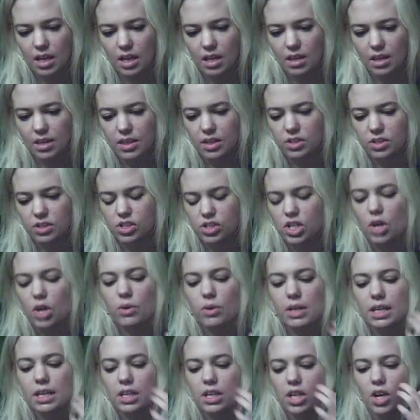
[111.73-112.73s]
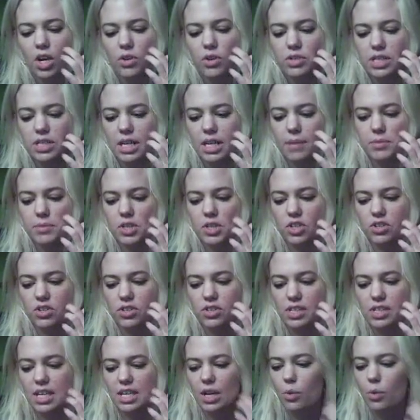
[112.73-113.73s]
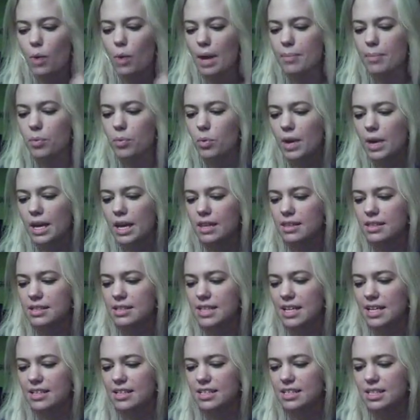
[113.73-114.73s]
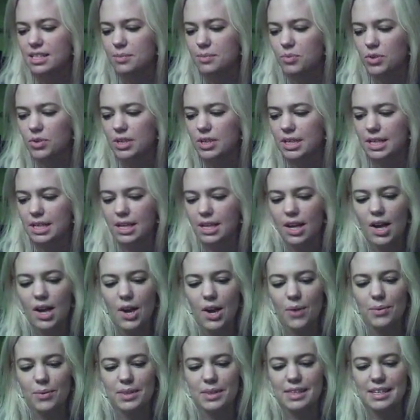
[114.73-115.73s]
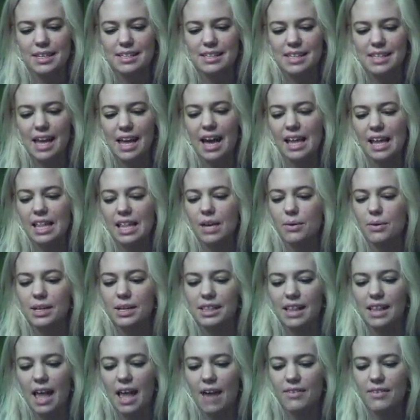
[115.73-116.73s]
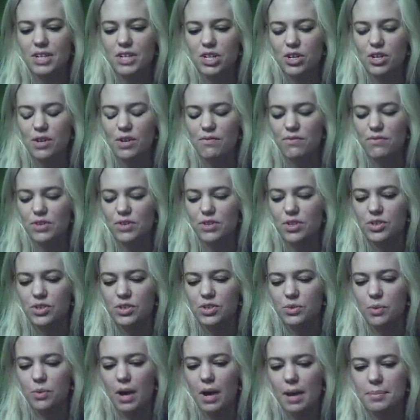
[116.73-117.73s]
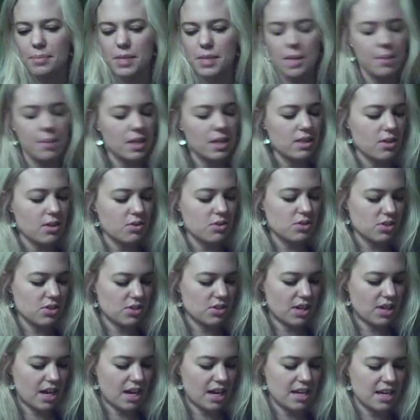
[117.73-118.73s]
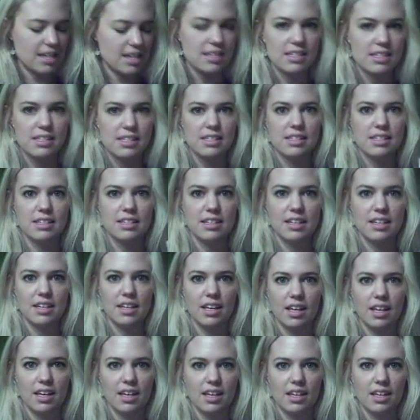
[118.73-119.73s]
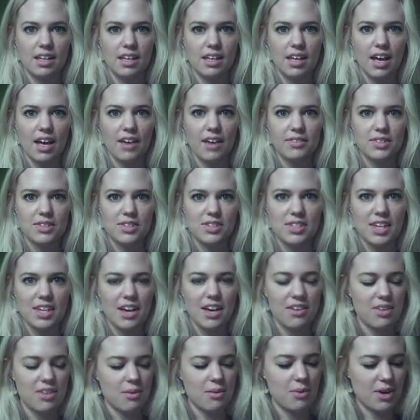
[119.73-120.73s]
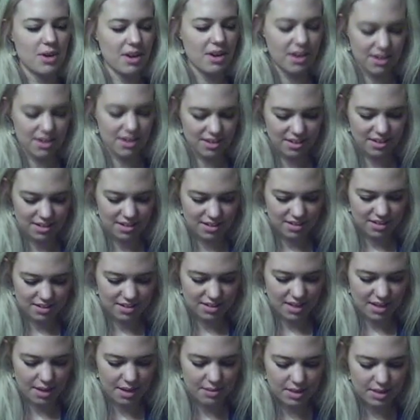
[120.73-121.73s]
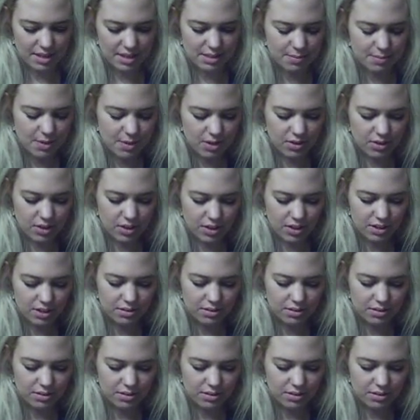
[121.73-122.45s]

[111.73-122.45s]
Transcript: There's no need to cozy up to your sink. Wipe away the day's debris with these aloe and lavender infused wipes. I bet those are nice. I have to see how they work. I bet they smell good.